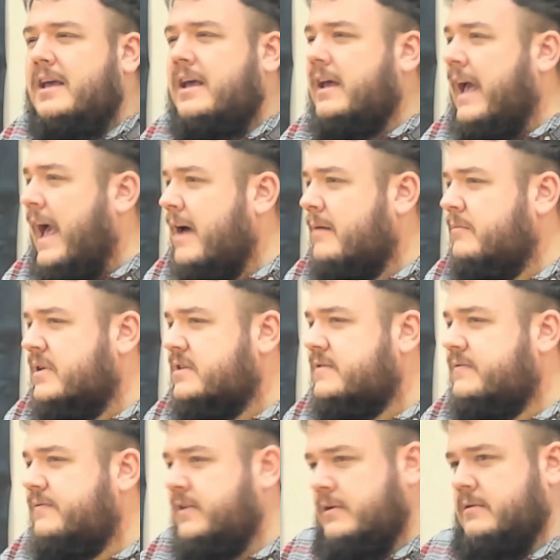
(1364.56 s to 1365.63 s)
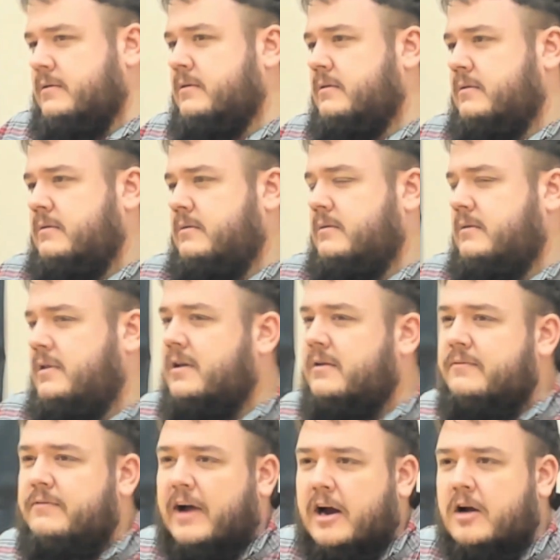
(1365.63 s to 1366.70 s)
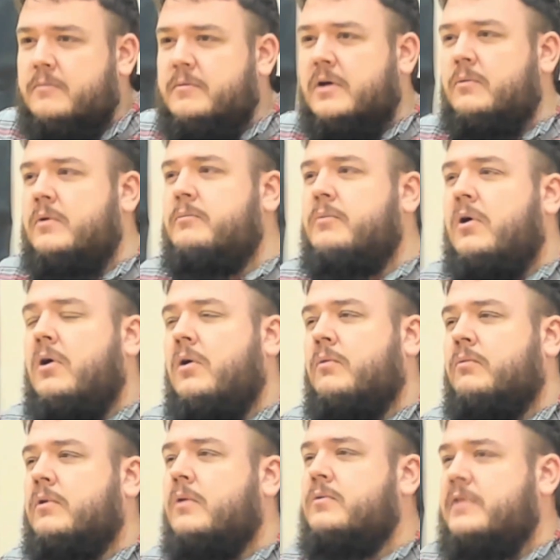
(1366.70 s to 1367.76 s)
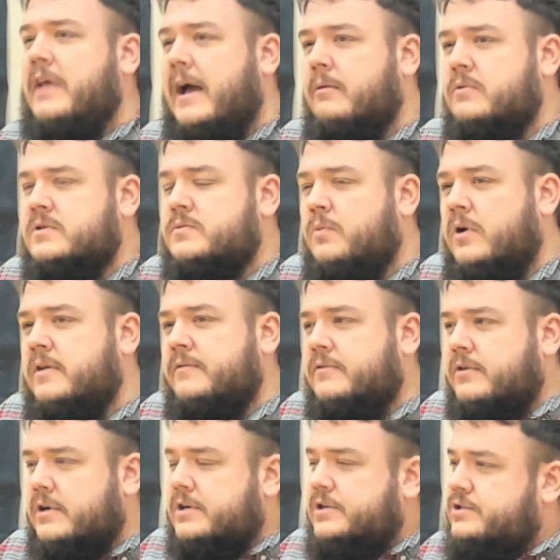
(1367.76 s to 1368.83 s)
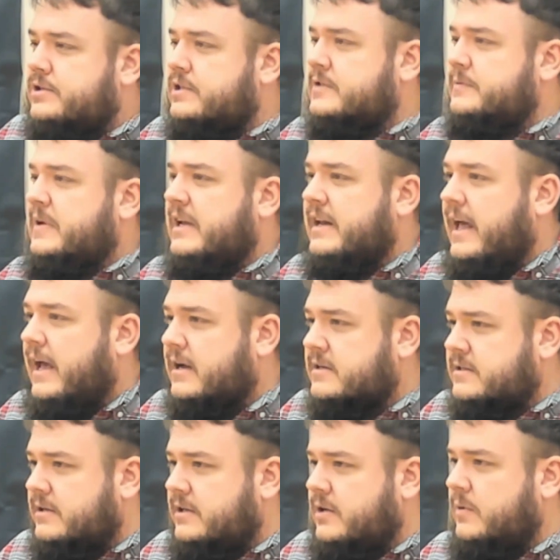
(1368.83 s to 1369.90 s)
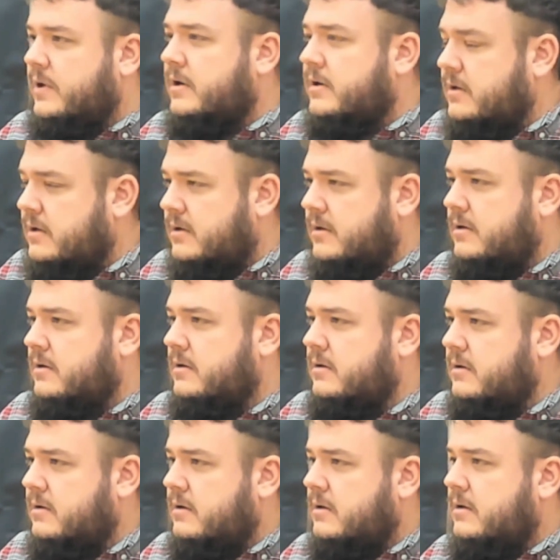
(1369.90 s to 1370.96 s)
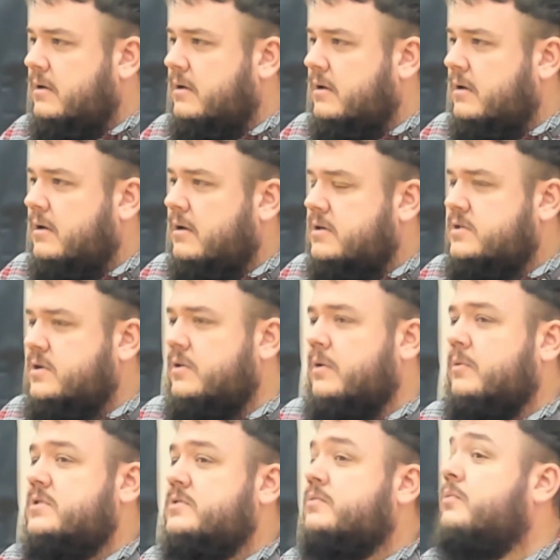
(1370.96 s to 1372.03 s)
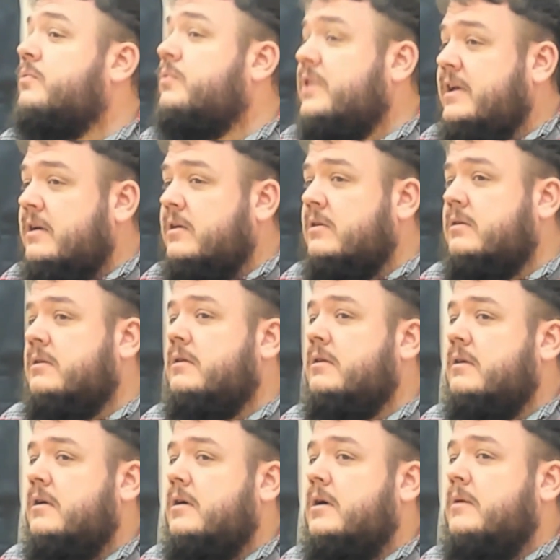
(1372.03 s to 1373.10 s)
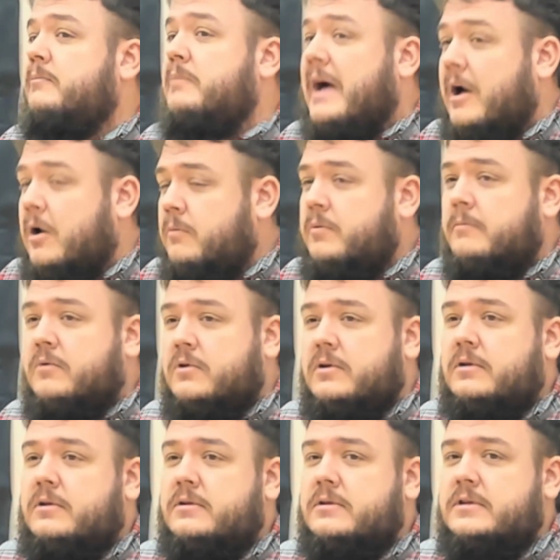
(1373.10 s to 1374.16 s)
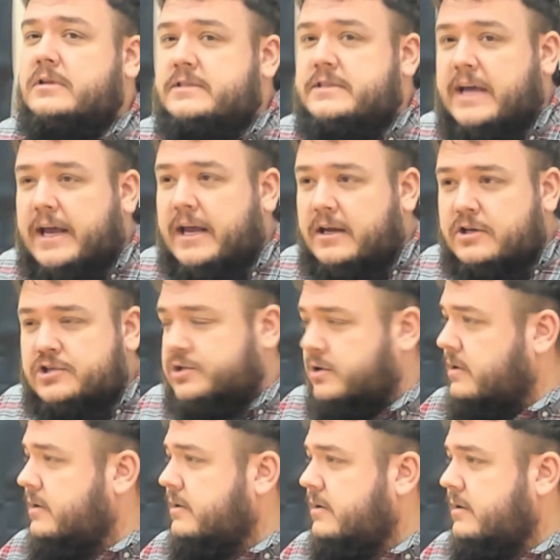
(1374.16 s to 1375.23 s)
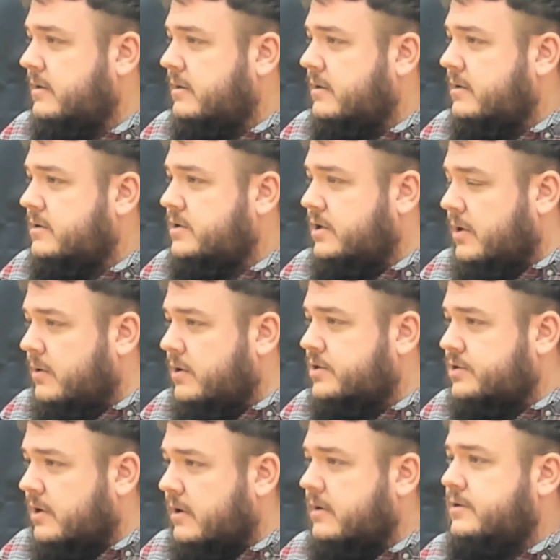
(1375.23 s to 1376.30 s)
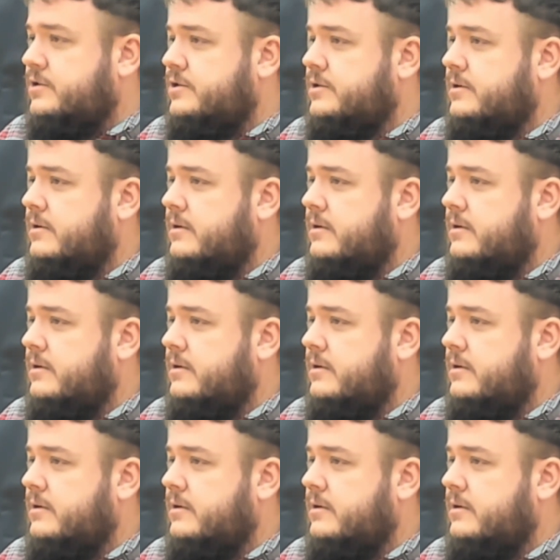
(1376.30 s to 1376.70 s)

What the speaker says: atmosphere, the environment when Paul wrote that was one of Christians being executed. So there was real, palpable danger to go to church.